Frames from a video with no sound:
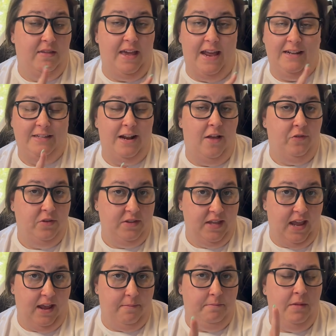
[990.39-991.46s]
That is not the
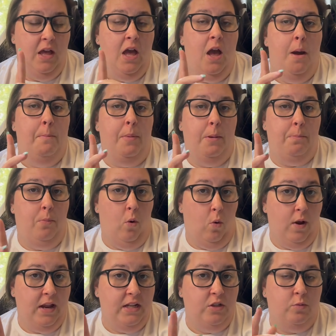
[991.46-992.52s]
same. But
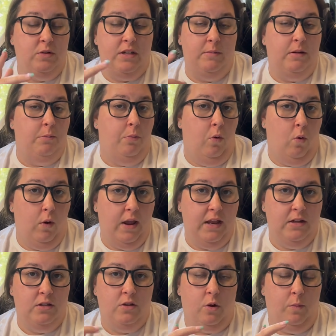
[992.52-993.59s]
points, redeeming
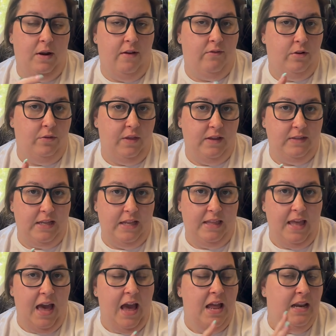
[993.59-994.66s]
points or whatever, things like
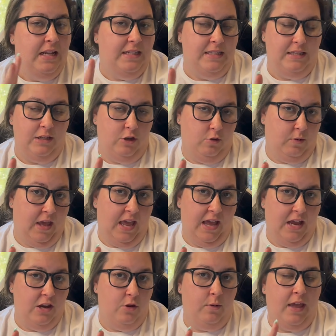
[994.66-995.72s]
that, you
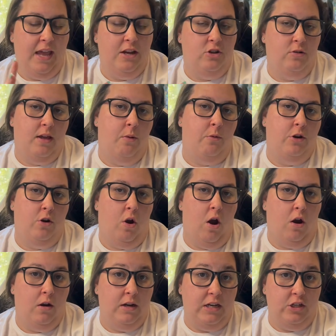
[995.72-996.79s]
can't do that when you're
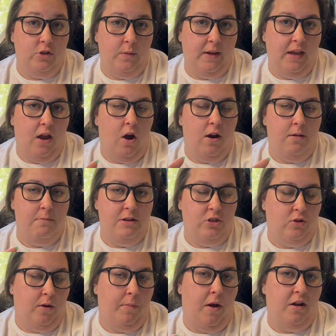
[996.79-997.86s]
already doing it on a
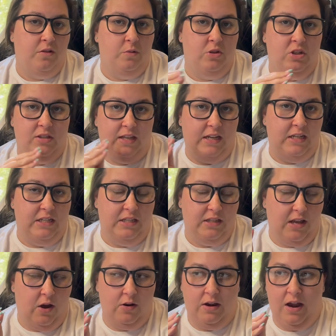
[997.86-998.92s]
mystery box, which is like a
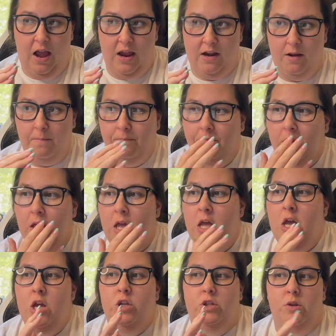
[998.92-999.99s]
discounted item.
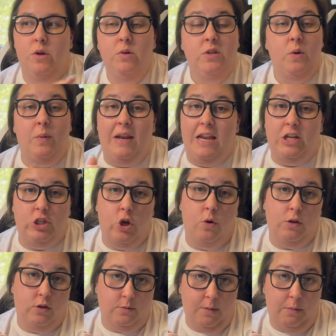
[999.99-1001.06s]
So those are when I
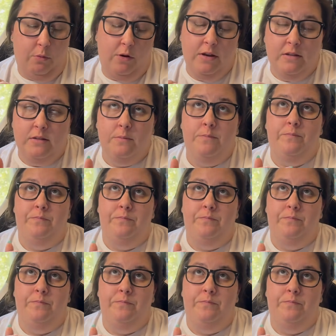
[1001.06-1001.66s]
don't use my points.